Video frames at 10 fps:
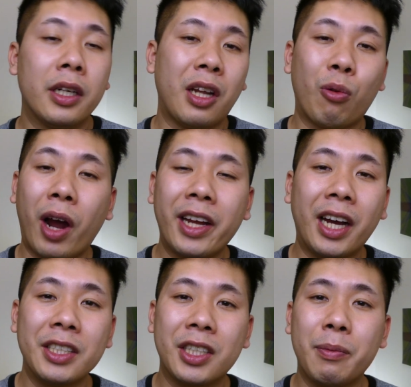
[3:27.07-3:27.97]
the ride
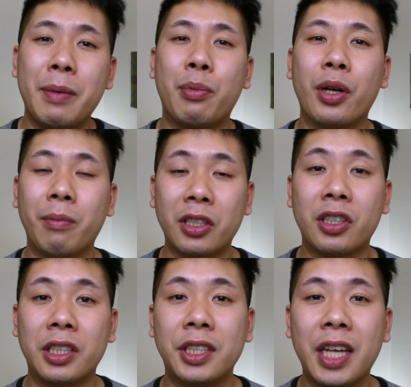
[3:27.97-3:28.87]
height is going to be pretty much
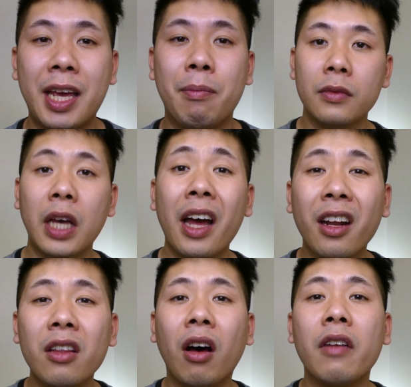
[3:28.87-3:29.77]
the same, and
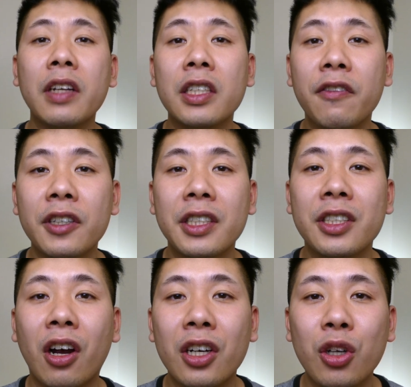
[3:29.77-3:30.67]
a lot of the differences
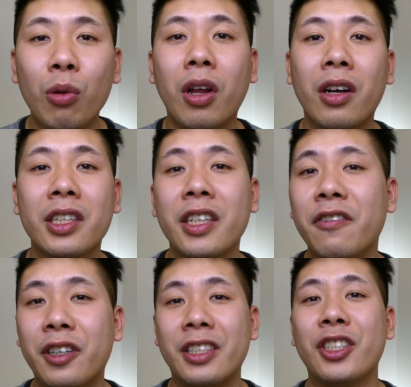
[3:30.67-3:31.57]
are no longer
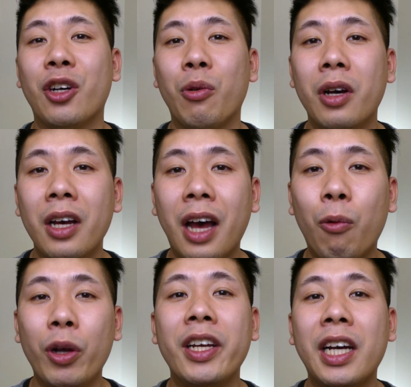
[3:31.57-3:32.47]
different. So
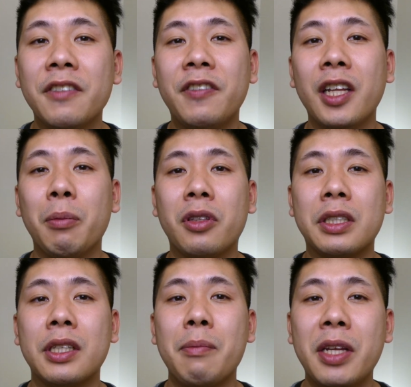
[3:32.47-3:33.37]
what do you guys feel about
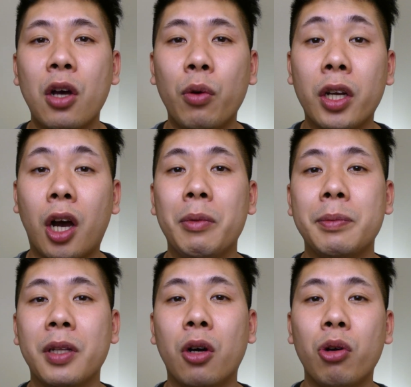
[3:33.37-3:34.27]
this? Let me know in the comments
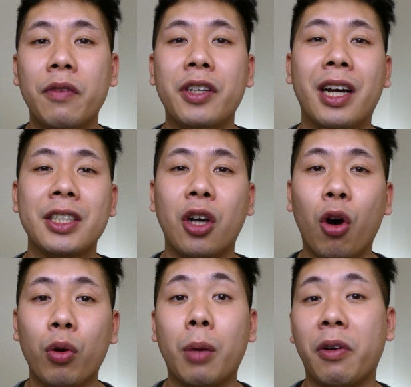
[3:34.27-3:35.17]
below if you guys
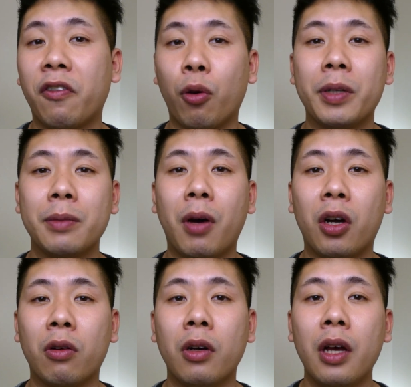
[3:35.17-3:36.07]
own a performance
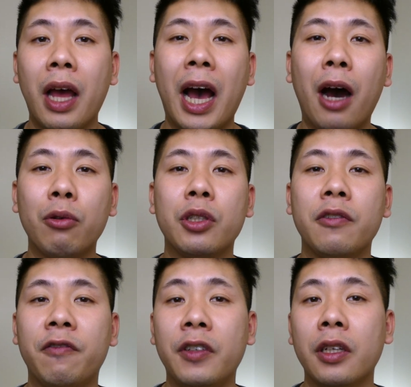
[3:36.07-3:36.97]
model, how do you
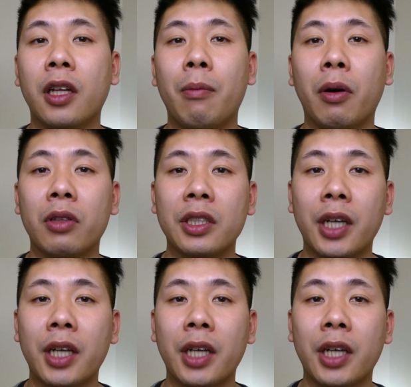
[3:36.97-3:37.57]
feel about this